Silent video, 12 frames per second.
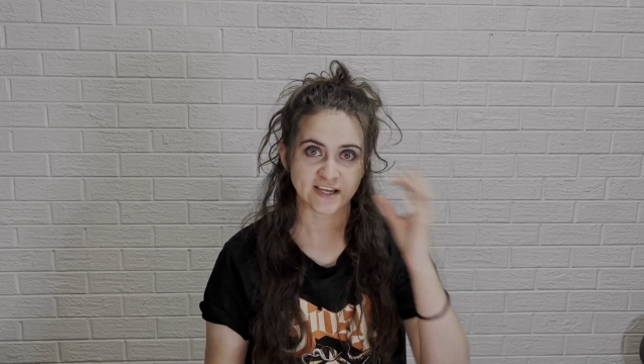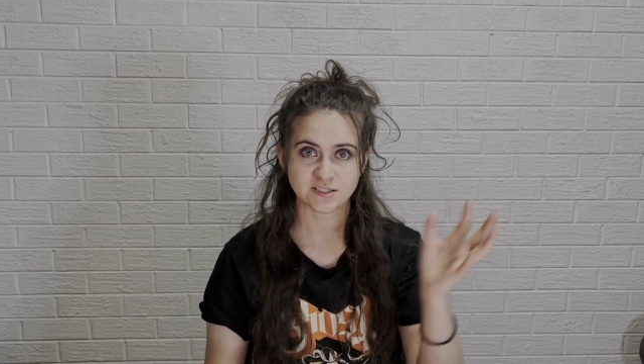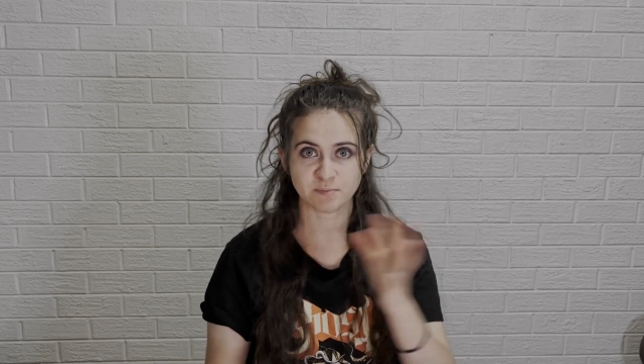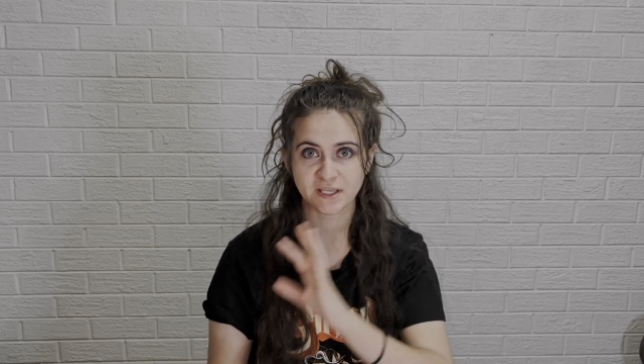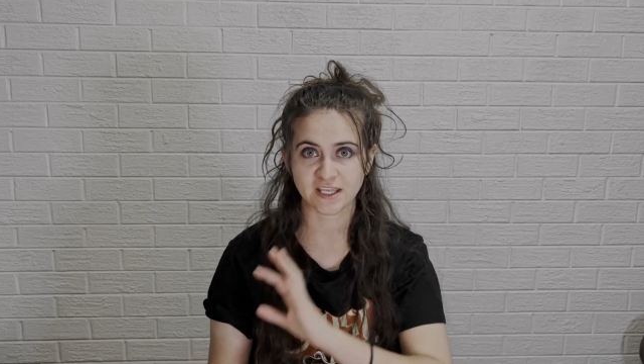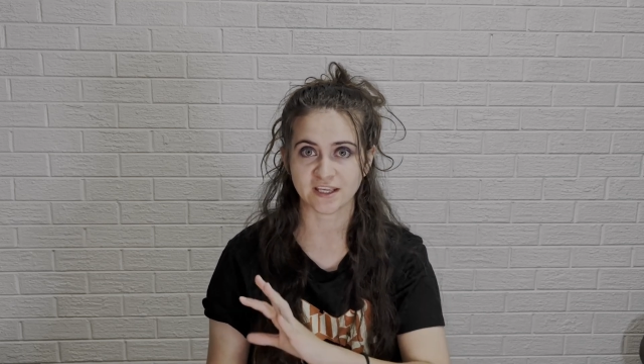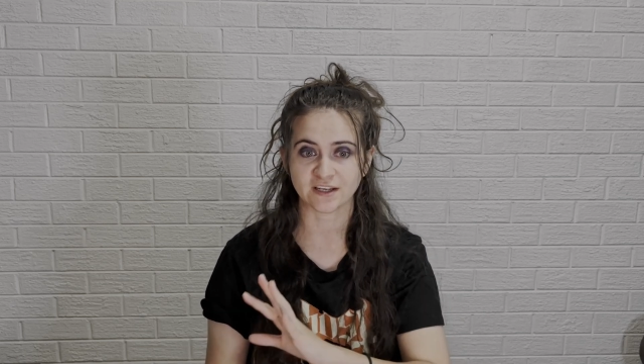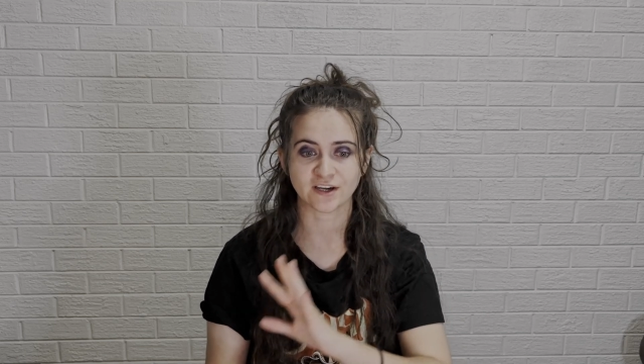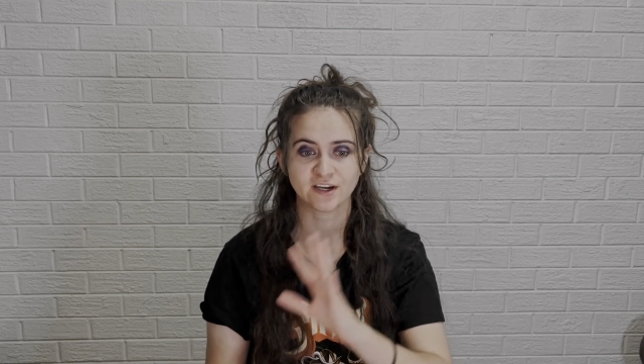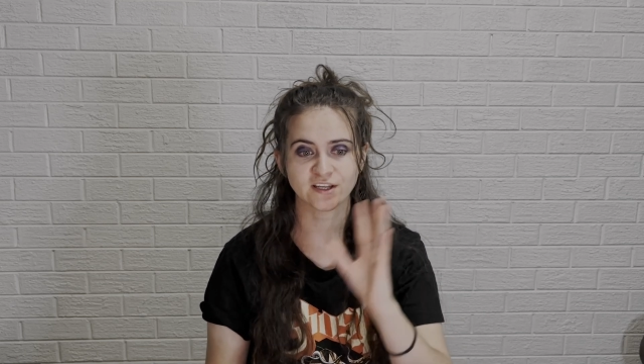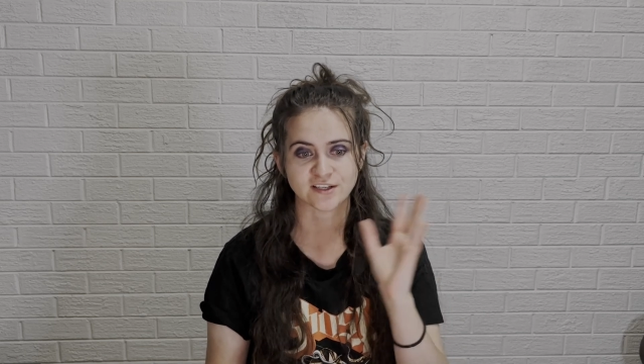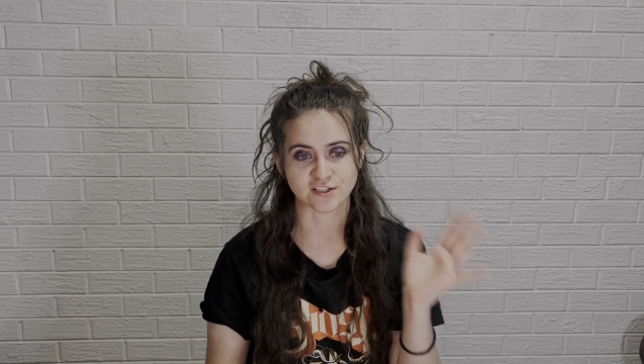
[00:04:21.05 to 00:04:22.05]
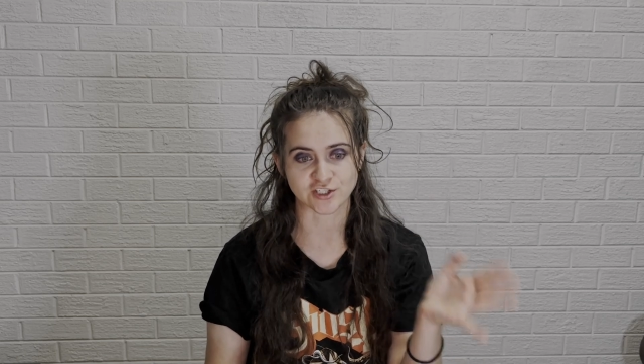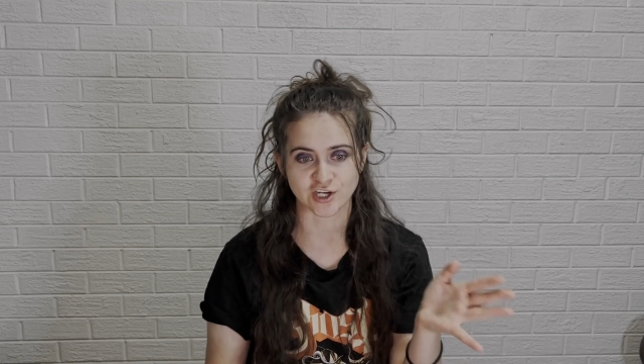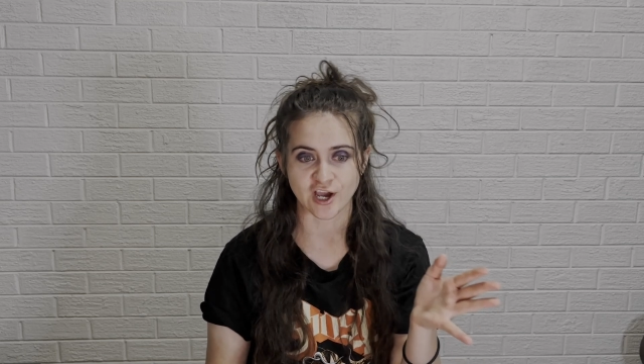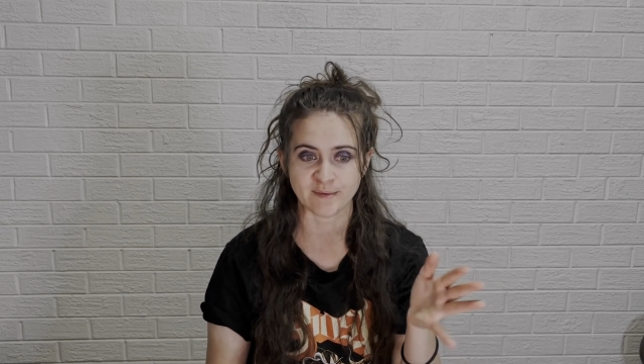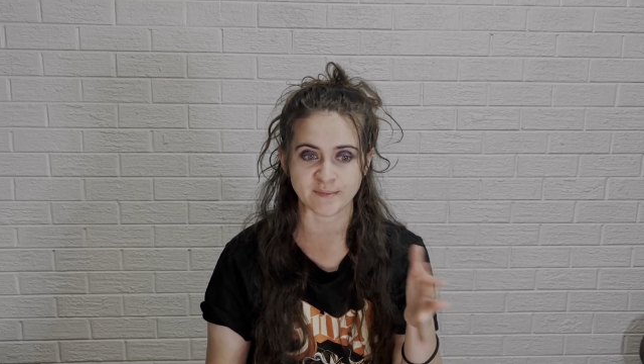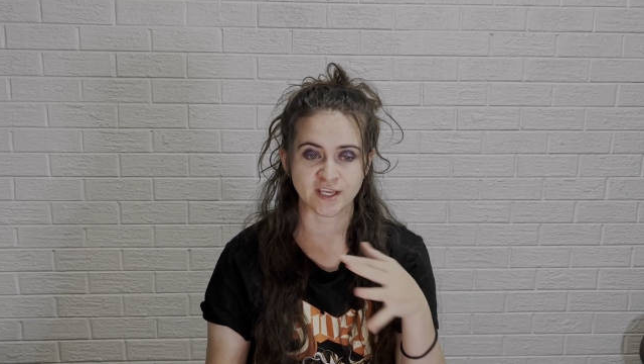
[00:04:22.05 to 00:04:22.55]
As a beginner in
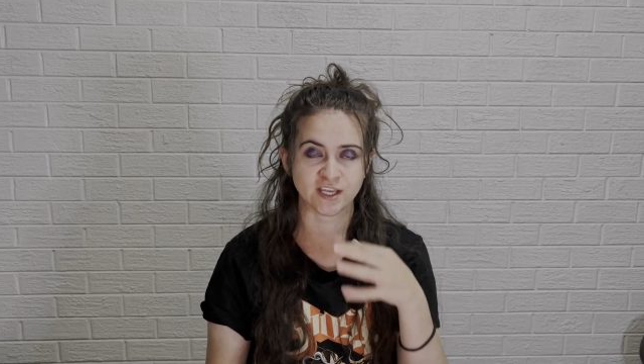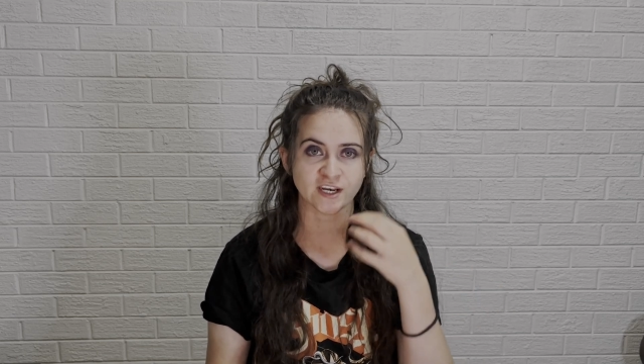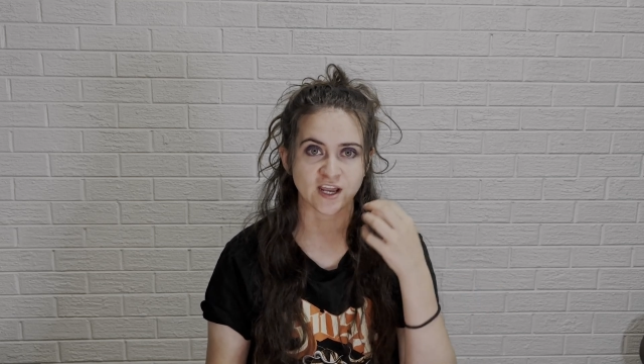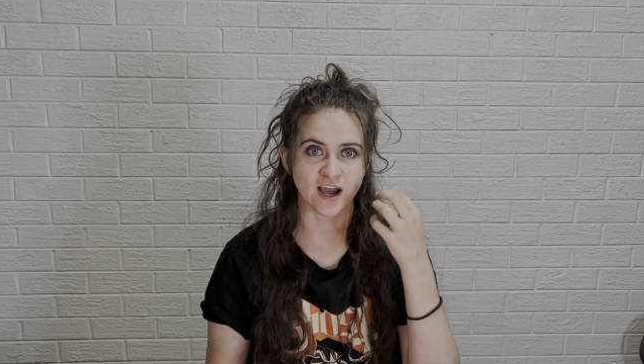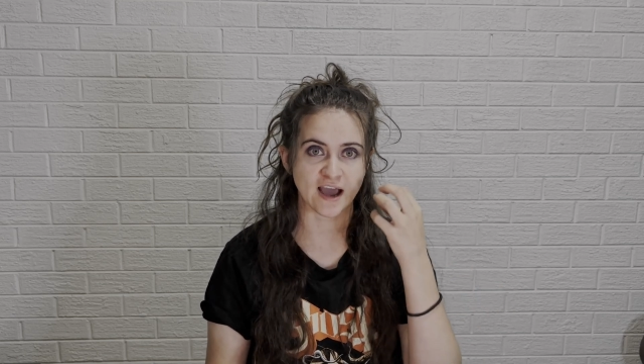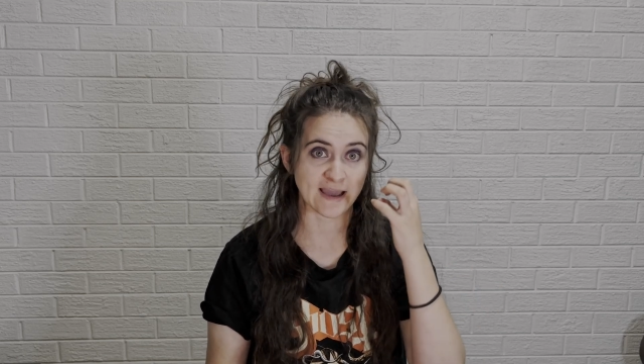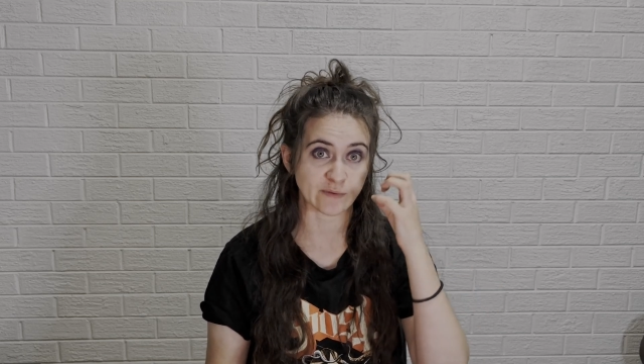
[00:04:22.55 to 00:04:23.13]
German, I